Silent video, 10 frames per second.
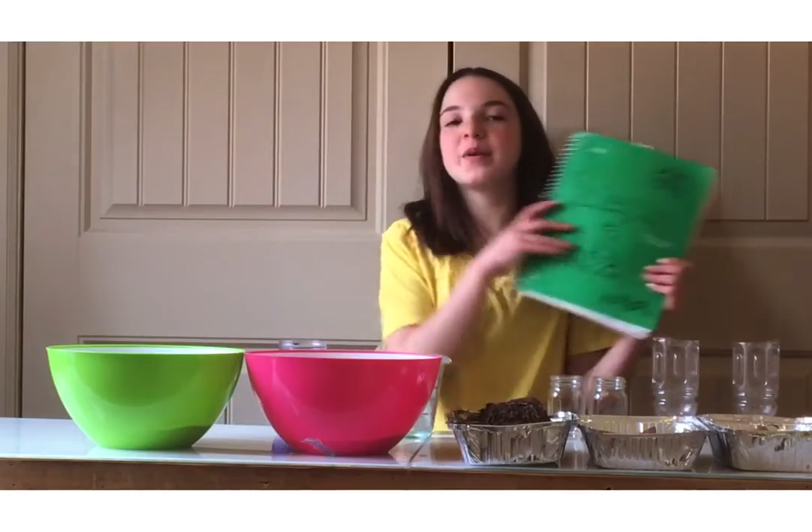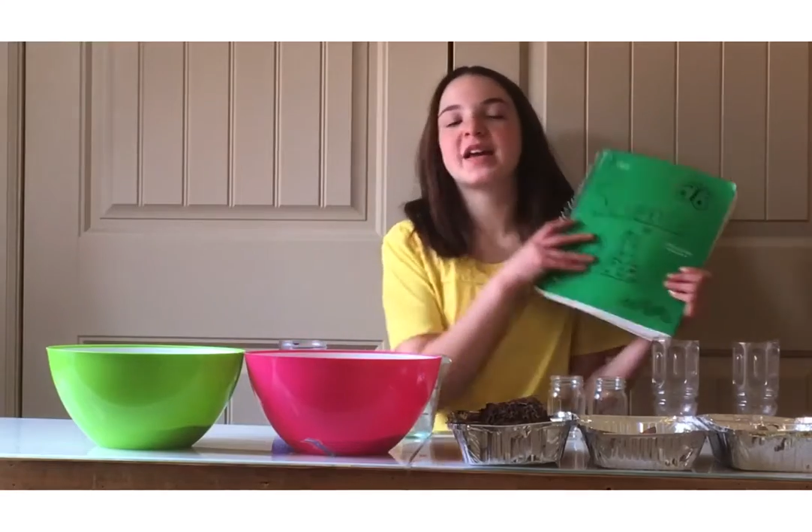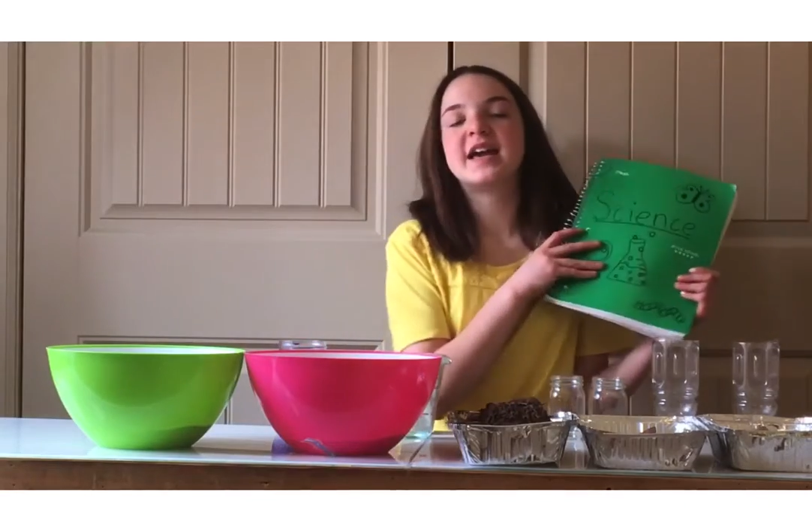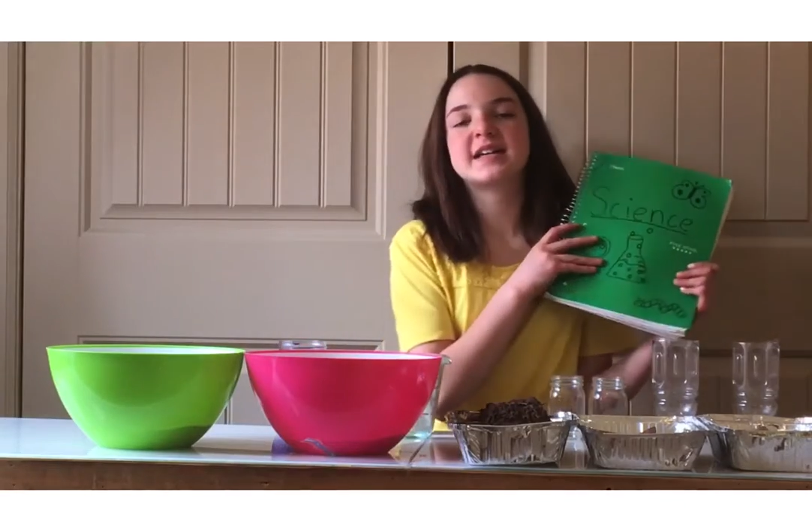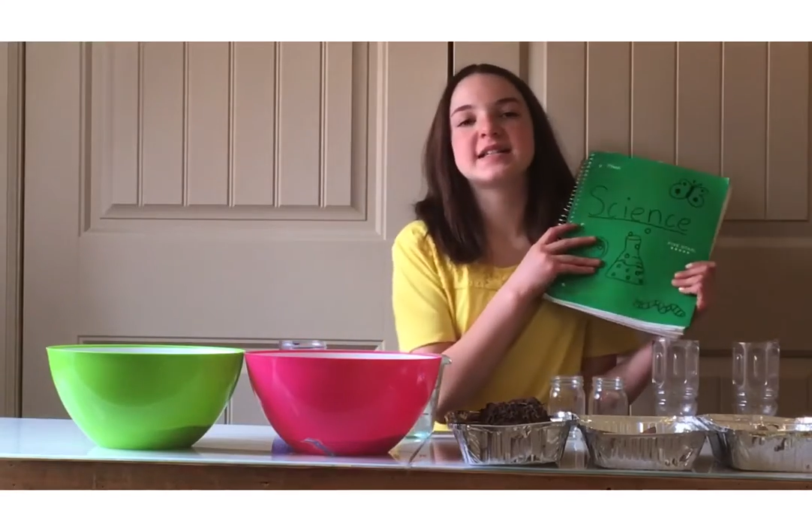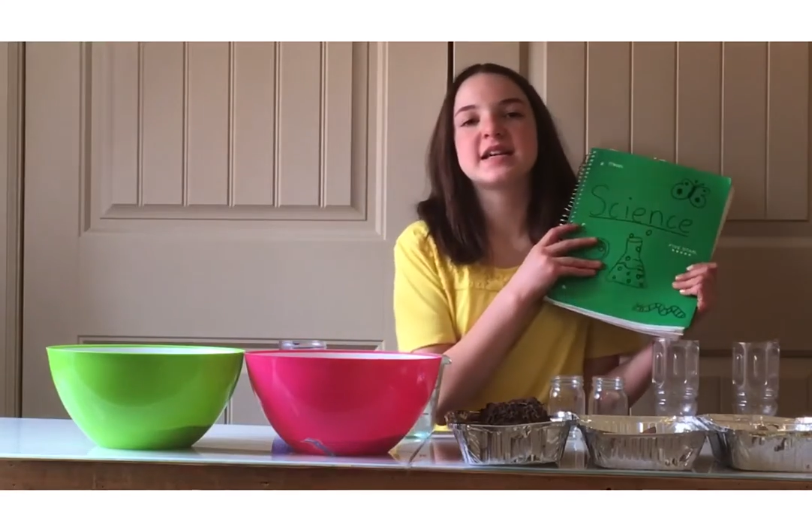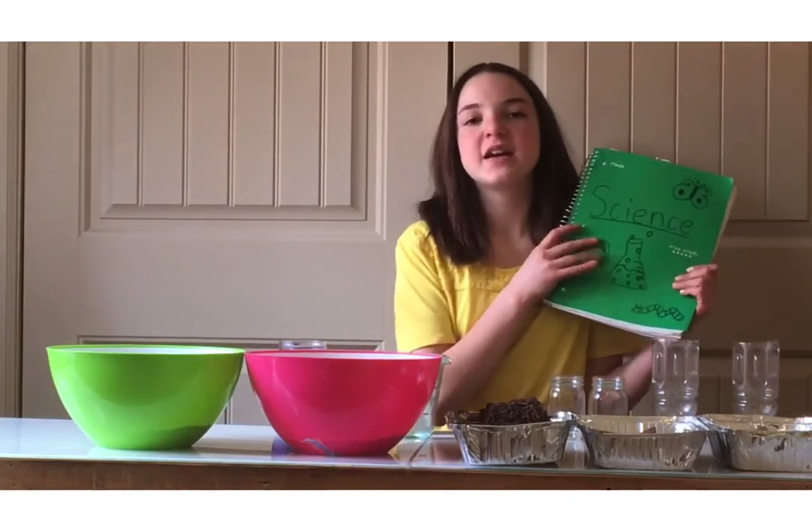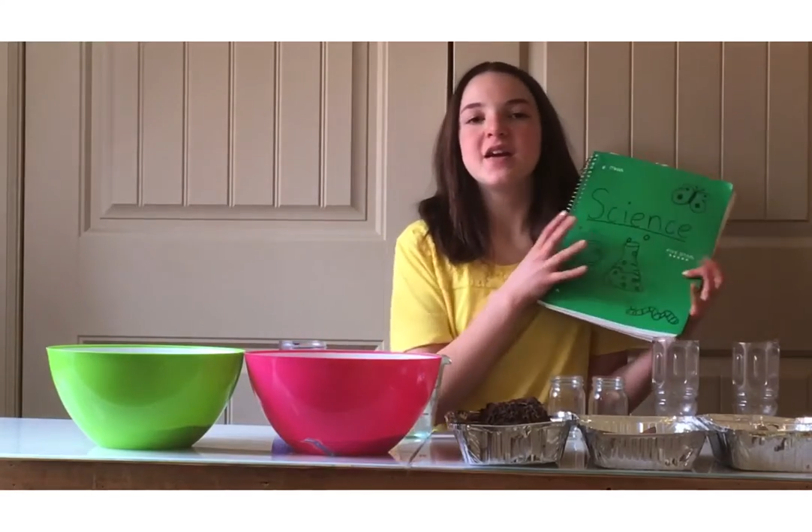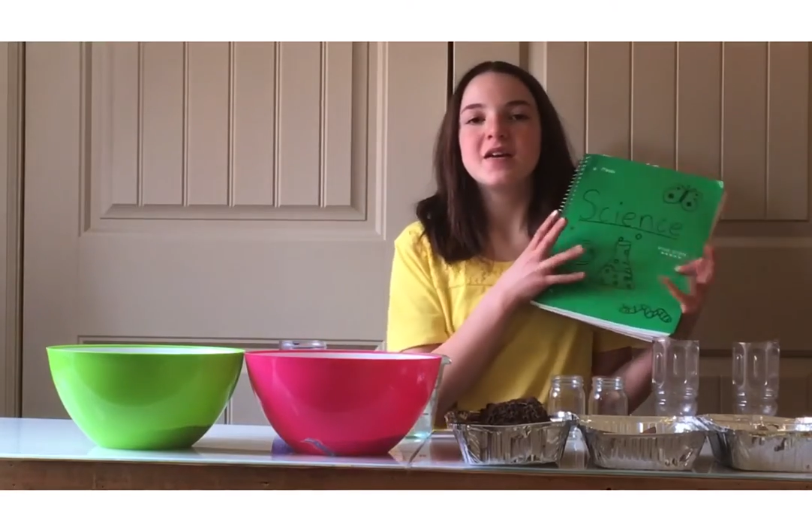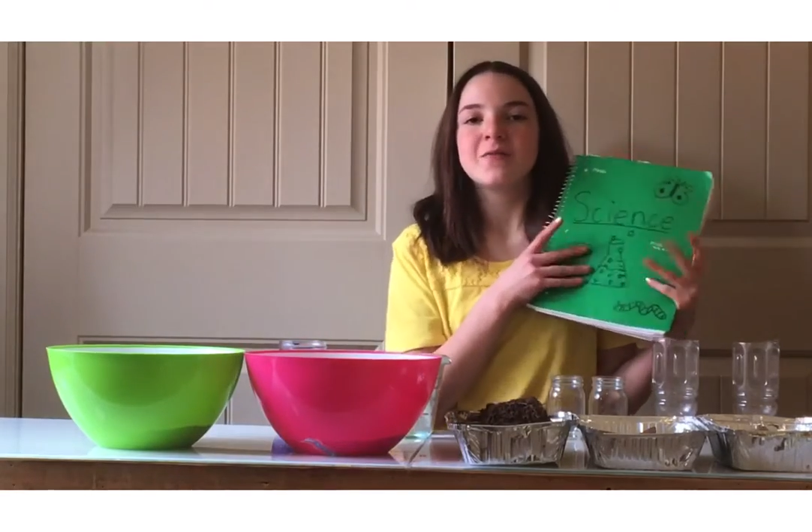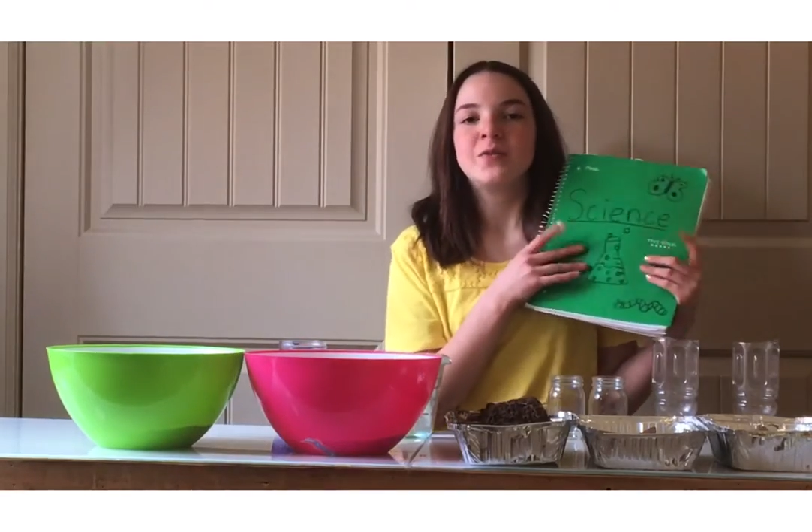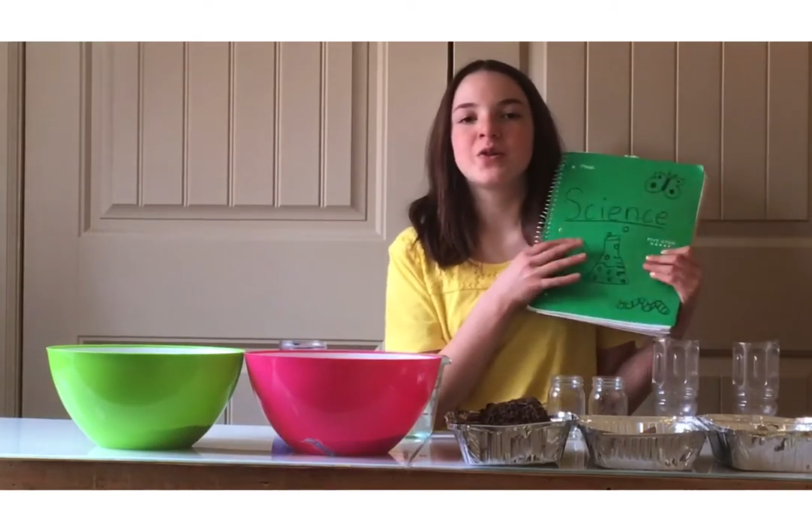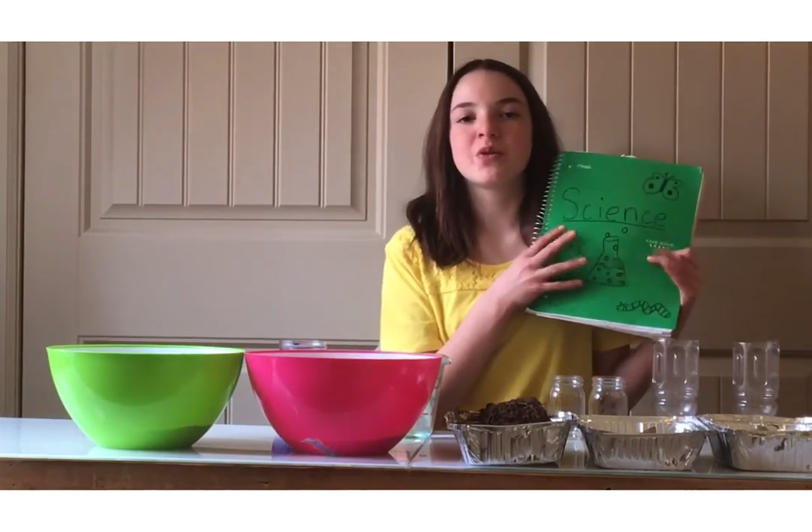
handy to